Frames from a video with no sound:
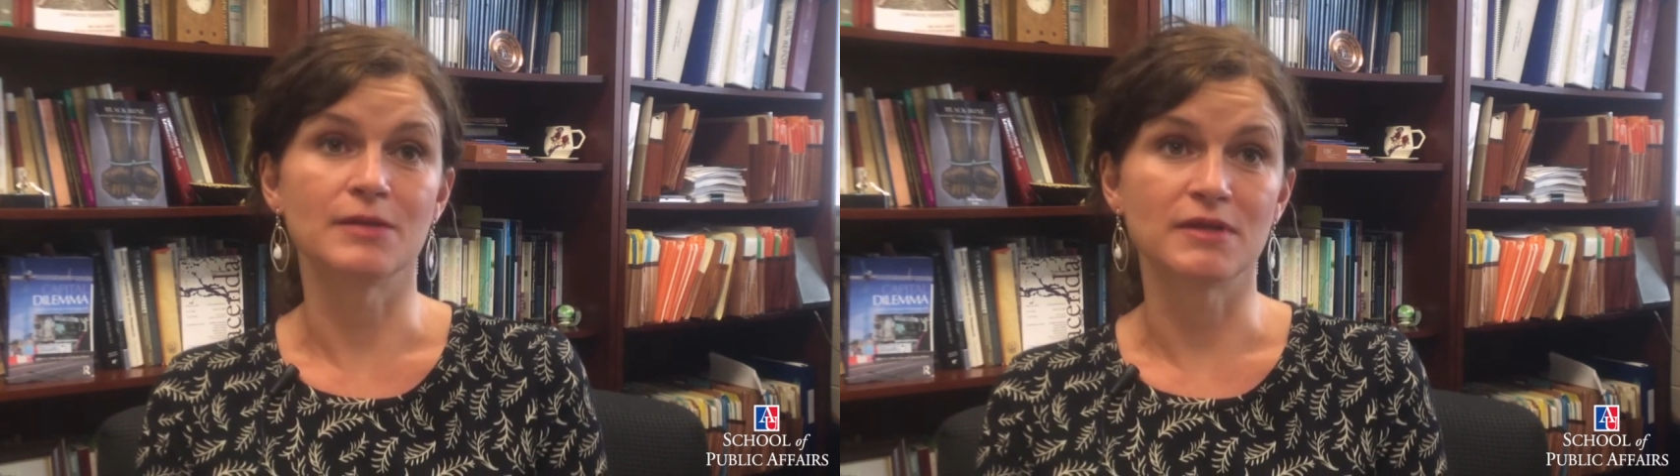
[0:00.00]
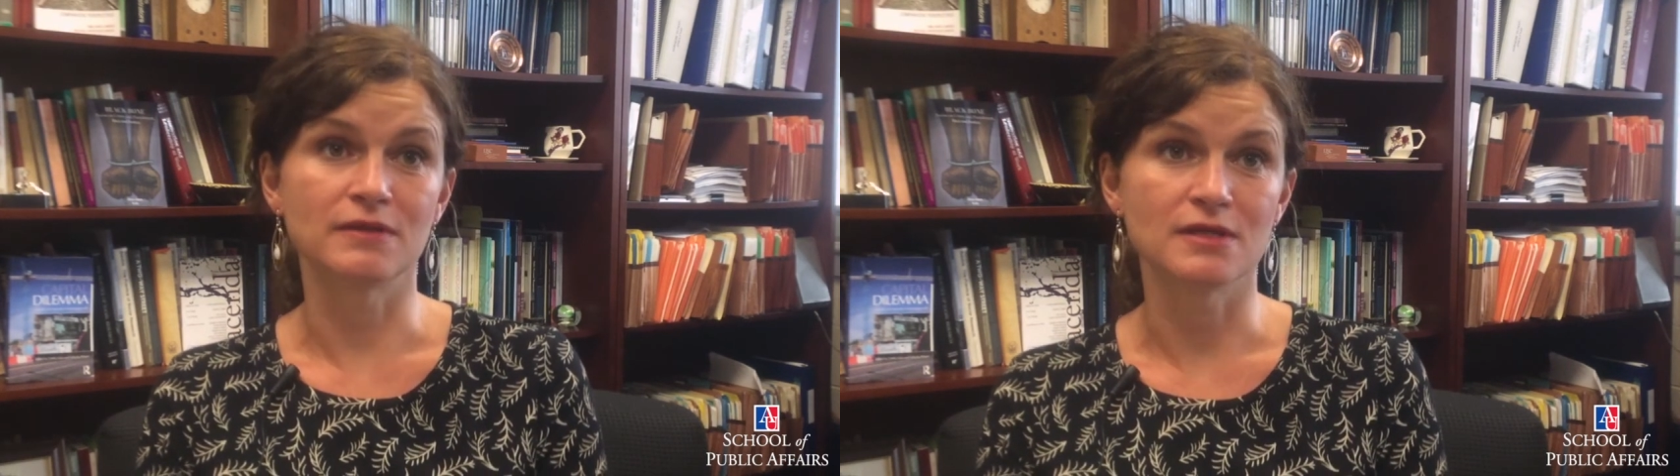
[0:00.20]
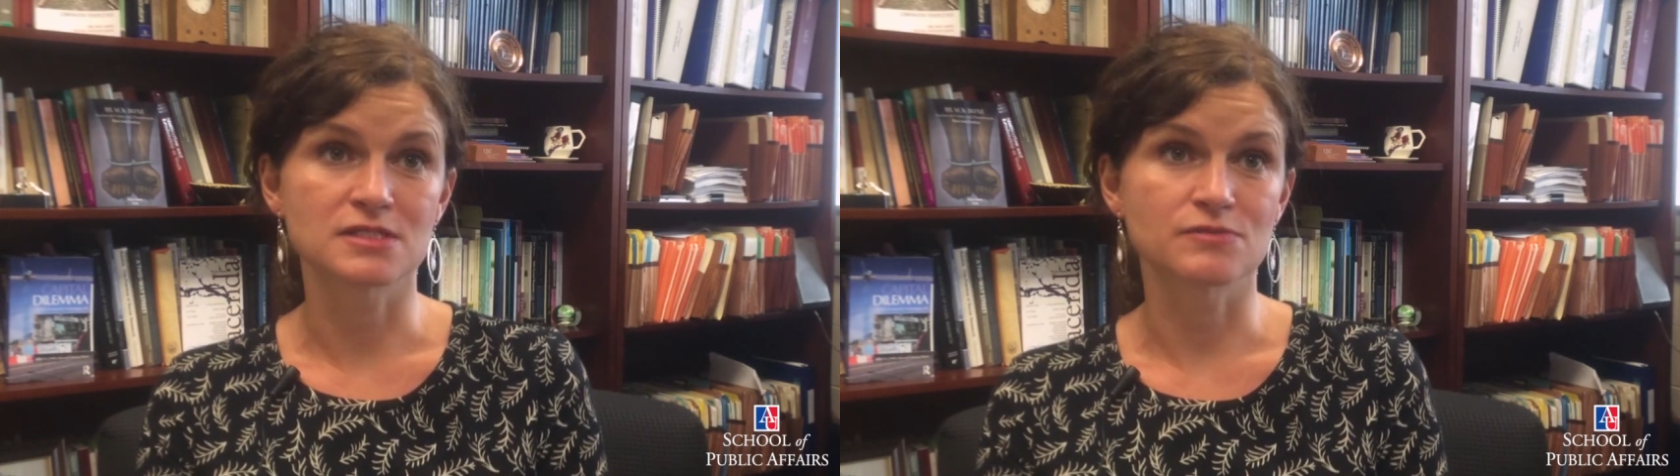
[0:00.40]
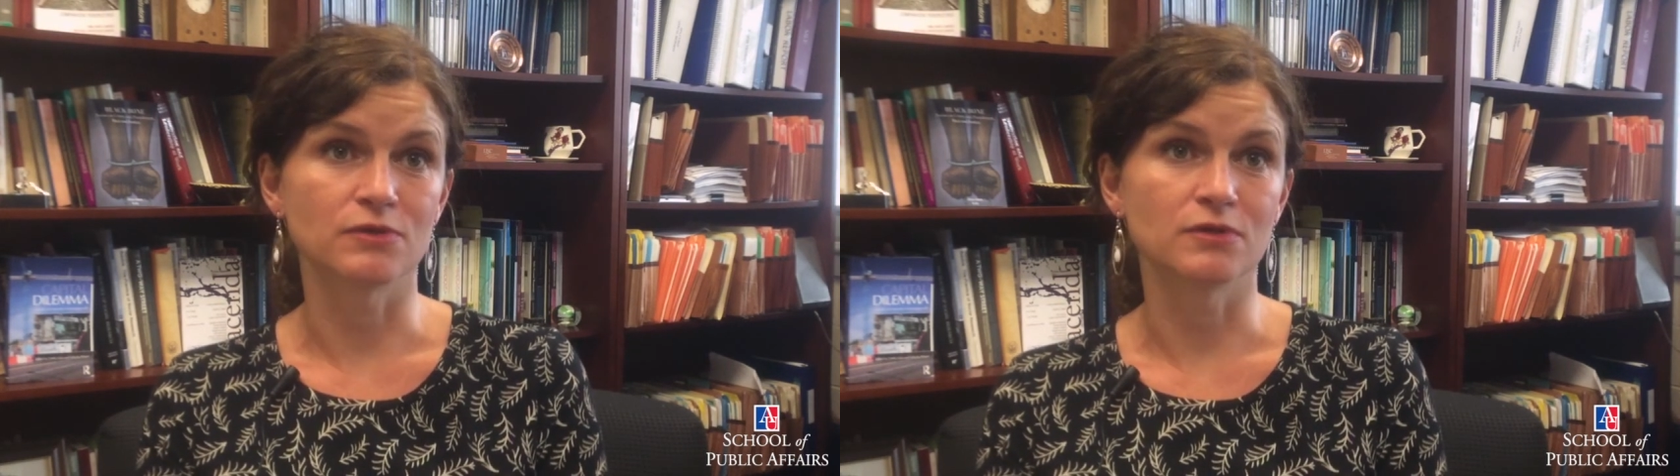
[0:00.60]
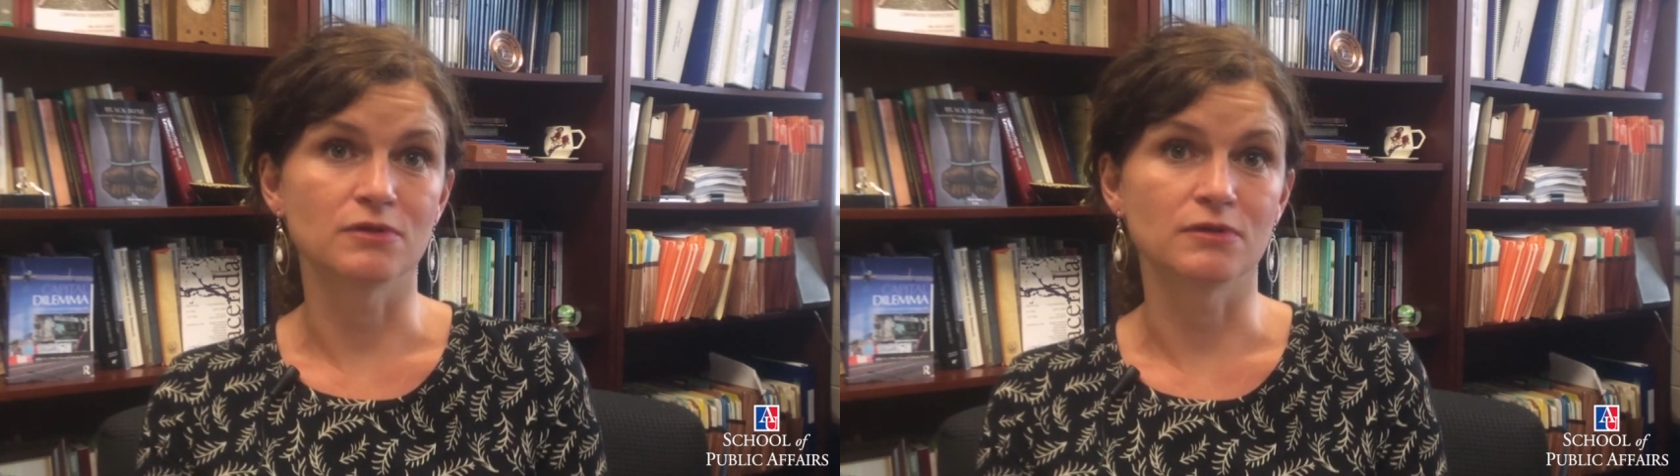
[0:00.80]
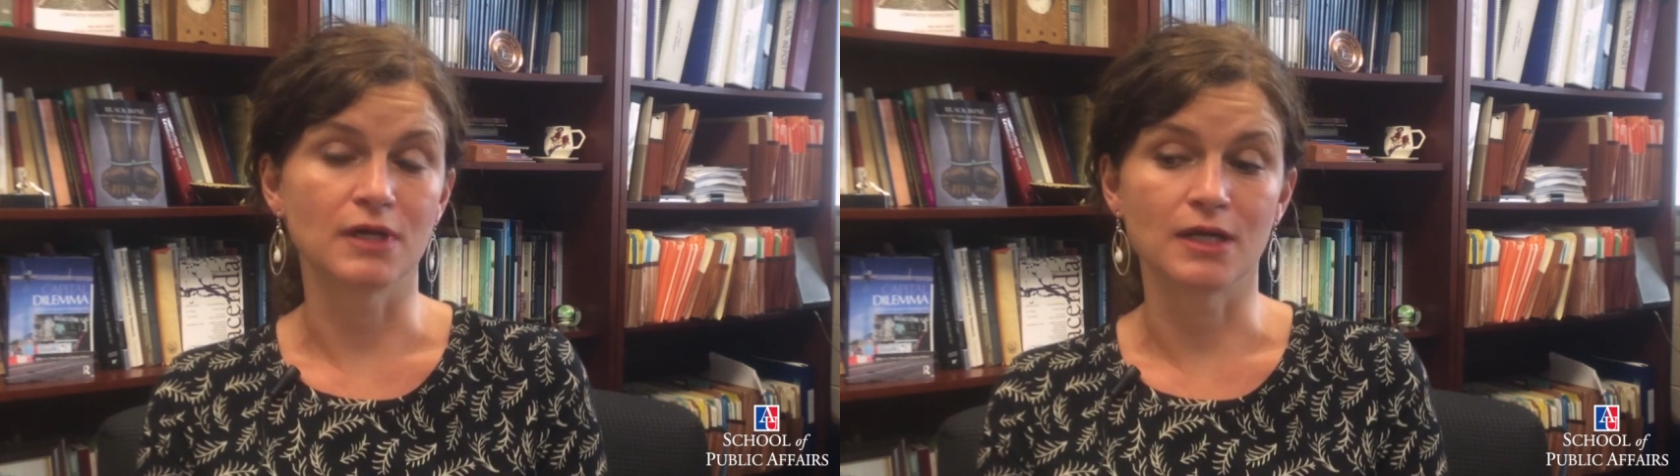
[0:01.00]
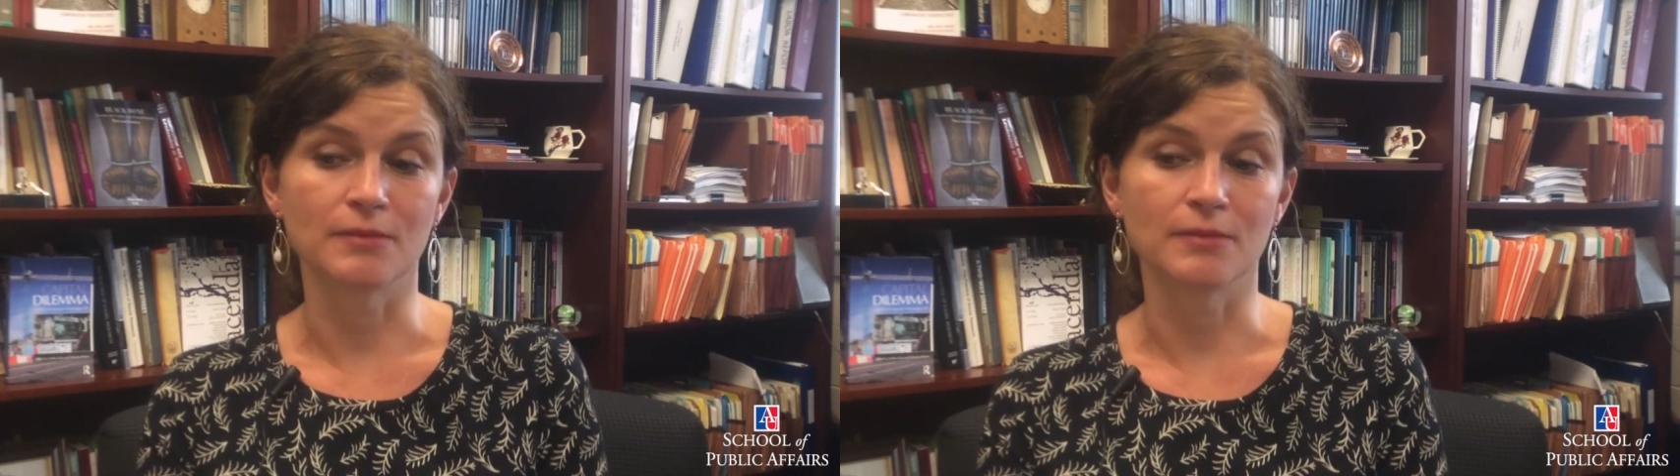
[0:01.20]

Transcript: and this will